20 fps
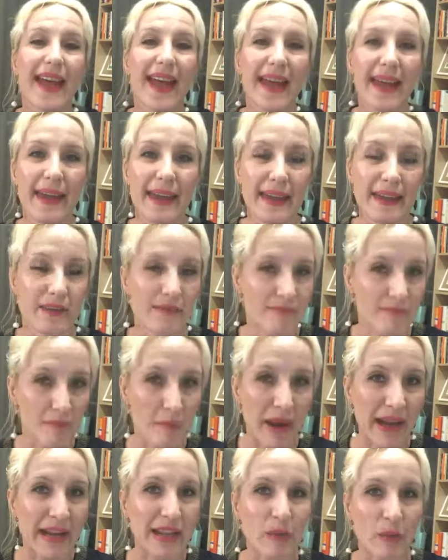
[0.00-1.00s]
a
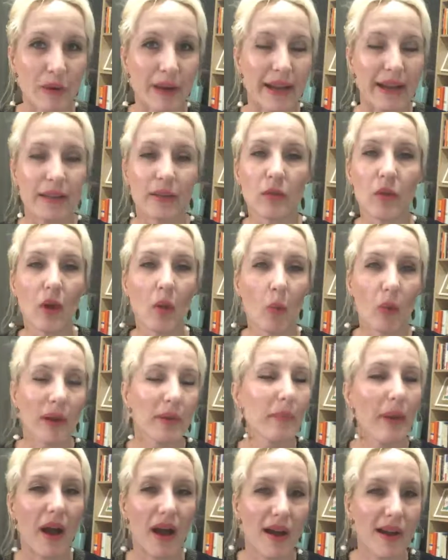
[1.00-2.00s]
money win or
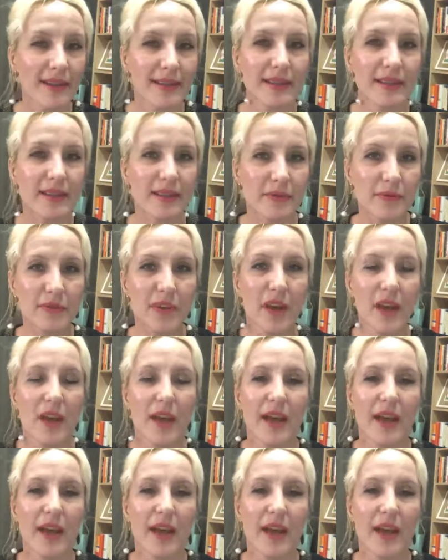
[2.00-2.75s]
one positive,